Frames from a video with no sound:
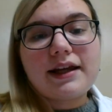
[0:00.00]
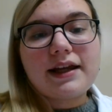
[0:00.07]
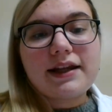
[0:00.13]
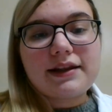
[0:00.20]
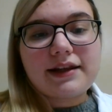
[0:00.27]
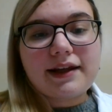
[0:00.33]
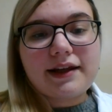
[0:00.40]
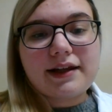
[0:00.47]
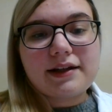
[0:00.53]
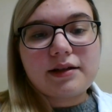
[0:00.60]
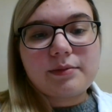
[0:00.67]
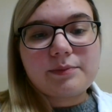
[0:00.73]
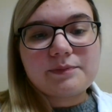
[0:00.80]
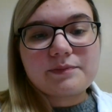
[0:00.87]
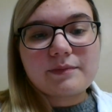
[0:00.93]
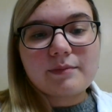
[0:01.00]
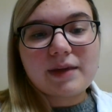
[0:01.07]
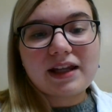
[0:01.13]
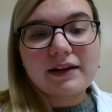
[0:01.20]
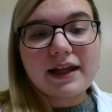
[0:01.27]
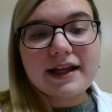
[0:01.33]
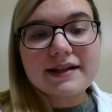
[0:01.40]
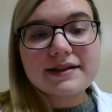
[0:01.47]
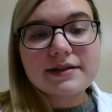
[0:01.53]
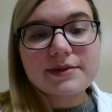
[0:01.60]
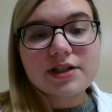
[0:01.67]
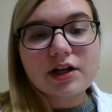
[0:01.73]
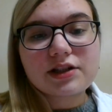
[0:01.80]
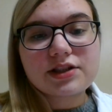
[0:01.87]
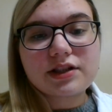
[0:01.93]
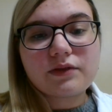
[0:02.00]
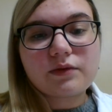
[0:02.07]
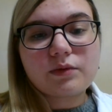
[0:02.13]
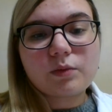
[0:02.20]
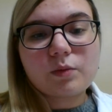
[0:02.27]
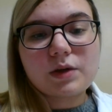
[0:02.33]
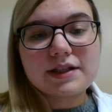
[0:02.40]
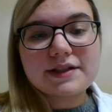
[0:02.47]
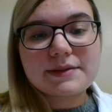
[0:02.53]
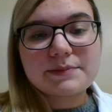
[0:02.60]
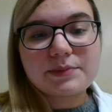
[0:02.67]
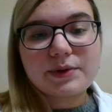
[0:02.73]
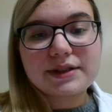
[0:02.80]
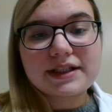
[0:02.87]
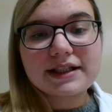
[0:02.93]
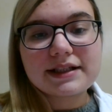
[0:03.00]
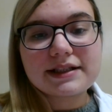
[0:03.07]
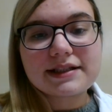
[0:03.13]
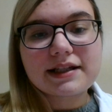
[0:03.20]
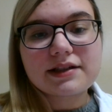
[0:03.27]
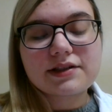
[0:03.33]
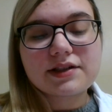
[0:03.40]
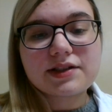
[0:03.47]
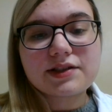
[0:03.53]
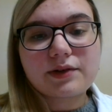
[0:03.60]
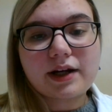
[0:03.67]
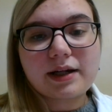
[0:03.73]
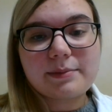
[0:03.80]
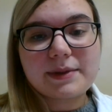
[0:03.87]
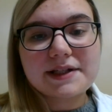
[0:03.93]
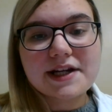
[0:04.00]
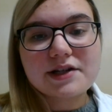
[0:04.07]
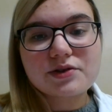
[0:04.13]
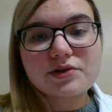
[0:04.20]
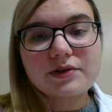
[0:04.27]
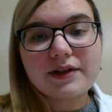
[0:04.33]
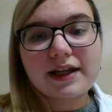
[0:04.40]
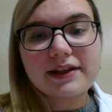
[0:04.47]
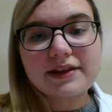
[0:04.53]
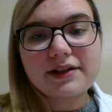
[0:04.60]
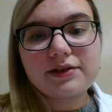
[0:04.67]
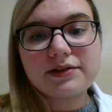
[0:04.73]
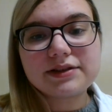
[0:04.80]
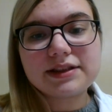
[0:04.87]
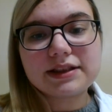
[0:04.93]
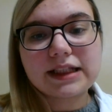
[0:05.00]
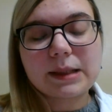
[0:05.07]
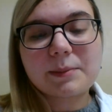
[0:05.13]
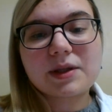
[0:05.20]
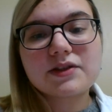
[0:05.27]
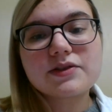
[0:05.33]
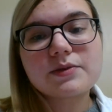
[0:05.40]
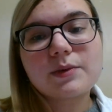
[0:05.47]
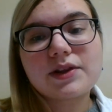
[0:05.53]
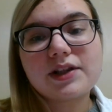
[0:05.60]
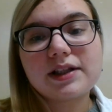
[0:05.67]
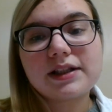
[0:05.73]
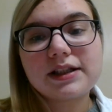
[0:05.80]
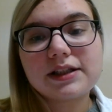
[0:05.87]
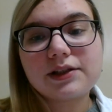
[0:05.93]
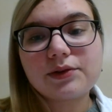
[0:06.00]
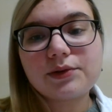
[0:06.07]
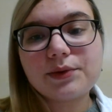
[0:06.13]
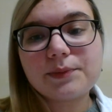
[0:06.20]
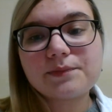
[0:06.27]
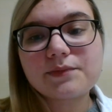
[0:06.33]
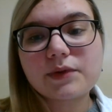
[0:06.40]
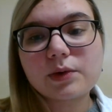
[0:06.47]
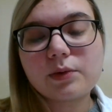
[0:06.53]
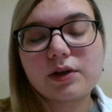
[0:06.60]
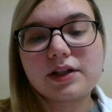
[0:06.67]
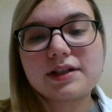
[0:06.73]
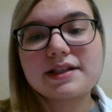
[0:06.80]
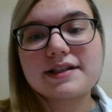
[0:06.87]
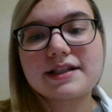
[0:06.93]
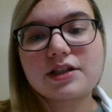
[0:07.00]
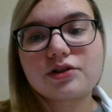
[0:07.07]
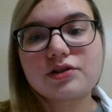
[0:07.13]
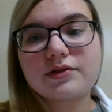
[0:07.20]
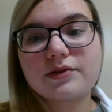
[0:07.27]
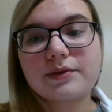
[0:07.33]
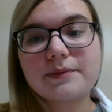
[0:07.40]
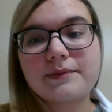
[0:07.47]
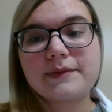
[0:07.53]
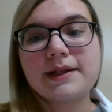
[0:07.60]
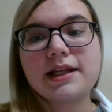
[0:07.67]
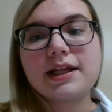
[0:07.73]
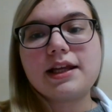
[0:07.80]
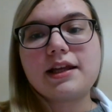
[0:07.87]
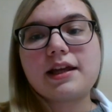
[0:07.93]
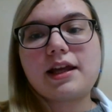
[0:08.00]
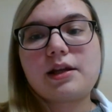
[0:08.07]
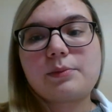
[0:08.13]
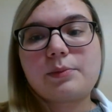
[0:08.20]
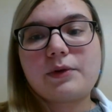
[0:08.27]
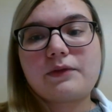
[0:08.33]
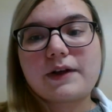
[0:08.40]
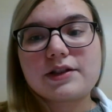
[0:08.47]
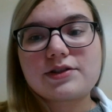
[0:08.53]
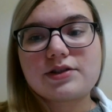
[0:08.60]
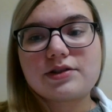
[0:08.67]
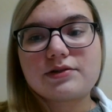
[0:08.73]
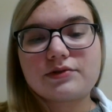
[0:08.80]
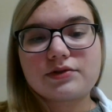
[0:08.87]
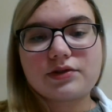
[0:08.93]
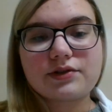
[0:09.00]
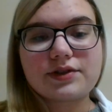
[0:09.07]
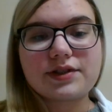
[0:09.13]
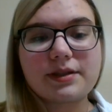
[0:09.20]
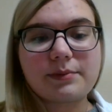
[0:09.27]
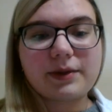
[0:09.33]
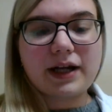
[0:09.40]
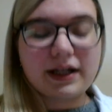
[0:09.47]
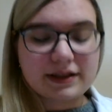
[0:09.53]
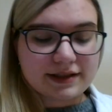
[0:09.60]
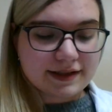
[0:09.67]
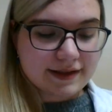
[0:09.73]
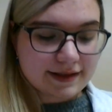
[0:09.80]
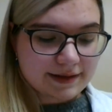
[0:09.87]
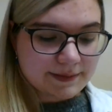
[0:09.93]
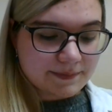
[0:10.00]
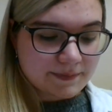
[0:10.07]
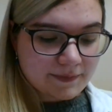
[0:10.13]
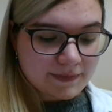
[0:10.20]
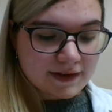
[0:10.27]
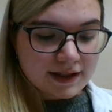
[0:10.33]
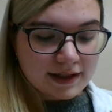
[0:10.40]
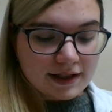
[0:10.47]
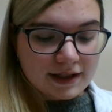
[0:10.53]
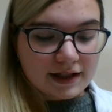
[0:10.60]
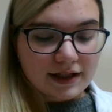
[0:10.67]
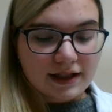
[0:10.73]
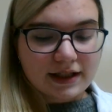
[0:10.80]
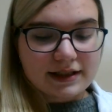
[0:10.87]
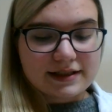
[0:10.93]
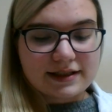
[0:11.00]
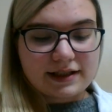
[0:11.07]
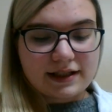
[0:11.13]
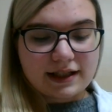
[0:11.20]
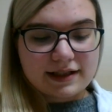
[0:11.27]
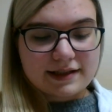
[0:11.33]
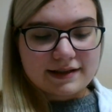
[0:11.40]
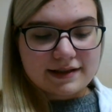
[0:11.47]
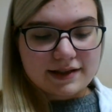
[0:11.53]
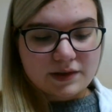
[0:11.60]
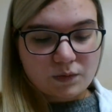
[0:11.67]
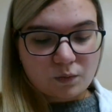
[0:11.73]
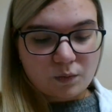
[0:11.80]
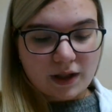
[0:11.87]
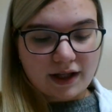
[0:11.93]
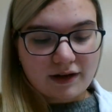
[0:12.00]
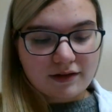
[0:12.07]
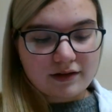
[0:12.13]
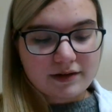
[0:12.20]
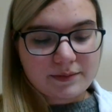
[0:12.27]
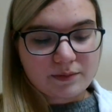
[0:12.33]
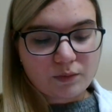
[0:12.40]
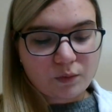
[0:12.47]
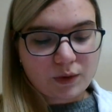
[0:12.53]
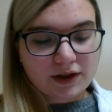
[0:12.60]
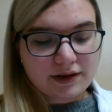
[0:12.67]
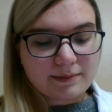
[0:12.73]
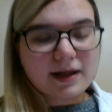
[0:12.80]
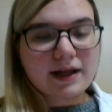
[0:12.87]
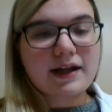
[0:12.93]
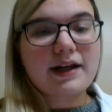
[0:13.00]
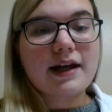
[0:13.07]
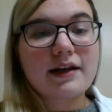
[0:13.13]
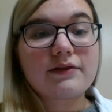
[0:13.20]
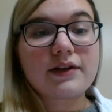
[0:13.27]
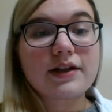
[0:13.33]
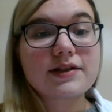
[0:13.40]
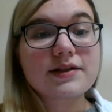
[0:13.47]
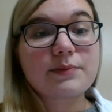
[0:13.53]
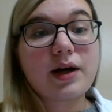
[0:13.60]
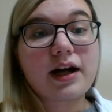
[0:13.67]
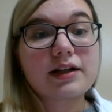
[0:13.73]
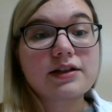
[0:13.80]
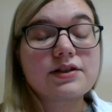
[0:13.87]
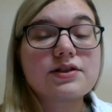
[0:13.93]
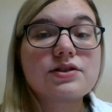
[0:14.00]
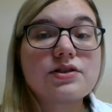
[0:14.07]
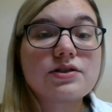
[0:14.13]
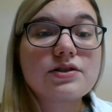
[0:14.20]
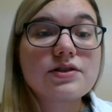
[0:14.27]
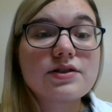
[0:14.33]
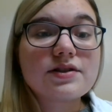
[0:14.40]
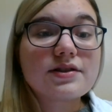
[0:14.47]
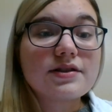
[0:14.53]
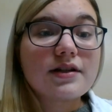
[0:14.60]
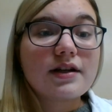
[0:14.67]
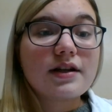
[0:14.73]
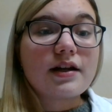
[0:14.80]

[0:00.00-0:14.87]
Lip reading: And then my last objective was predict and describe potential ethical dilemmas within clinical, organizational, and professional nursing practice. And I did this as well with my advanced practice nurse.